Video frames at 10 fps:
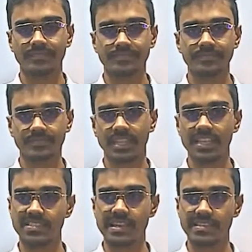these
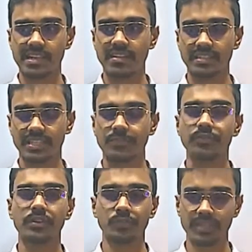days. Give your
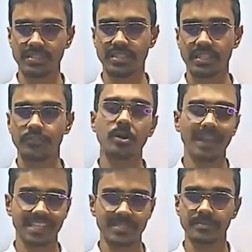fullest. Give your
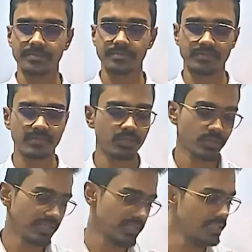maximum to these
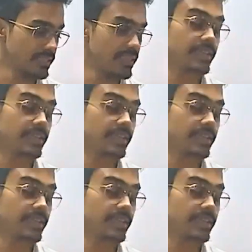days,